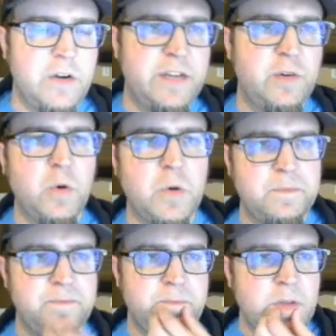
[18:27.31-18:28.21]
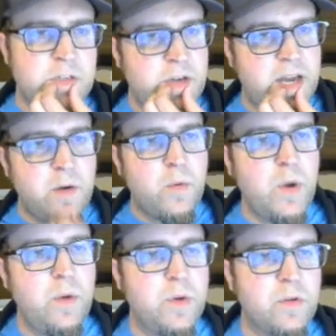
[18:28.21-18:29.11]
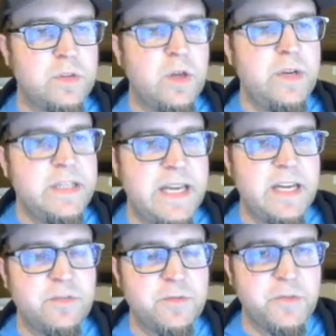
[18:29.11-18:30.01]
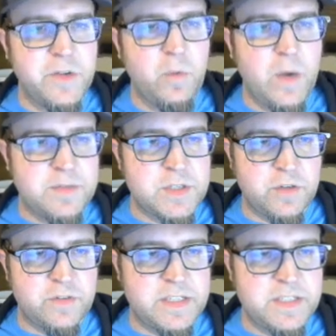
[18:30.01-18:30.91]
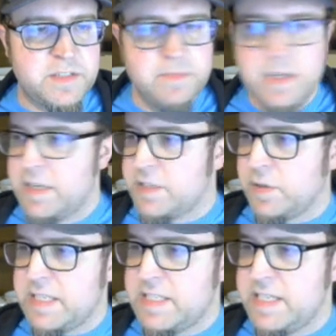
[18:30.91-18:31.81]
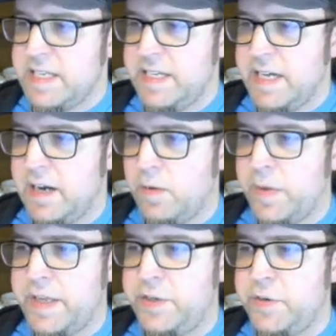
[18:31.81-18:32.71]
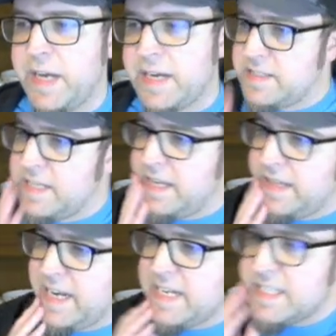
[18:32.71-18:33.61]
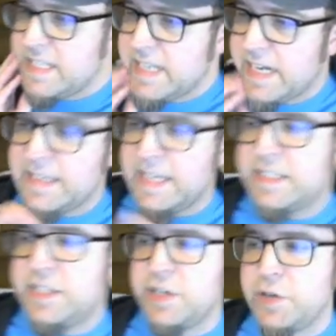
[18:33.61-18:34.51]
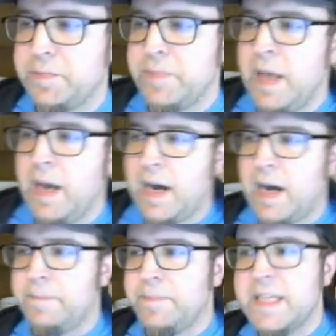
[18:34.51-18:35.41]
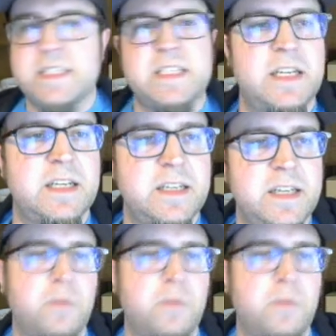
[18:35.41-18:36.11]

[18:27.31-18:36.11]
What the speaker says: right, cool. So now we were loading data from a real web service. So let's see what we could do next. The next thing that I'd like to do is to,